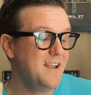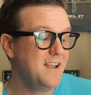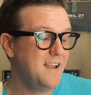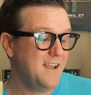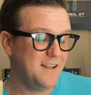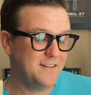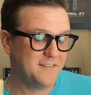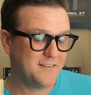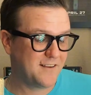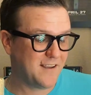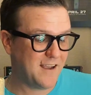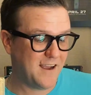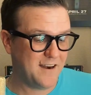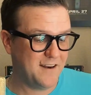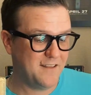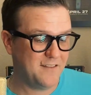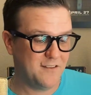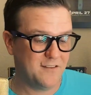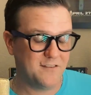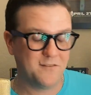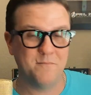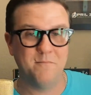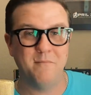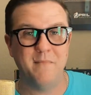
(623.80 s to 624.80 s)
It's kind of
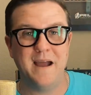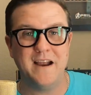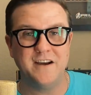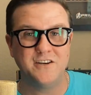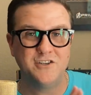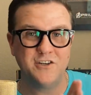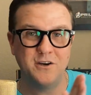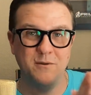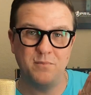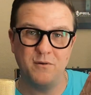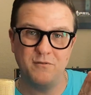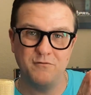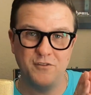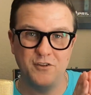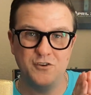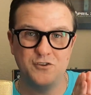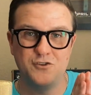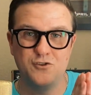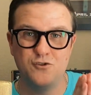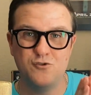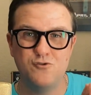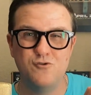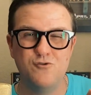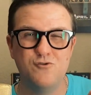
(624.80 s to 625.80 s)
this mashup of the
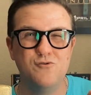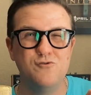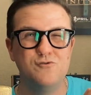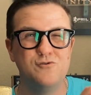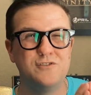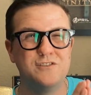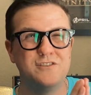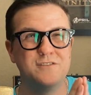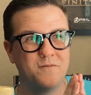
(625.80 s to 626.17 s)
two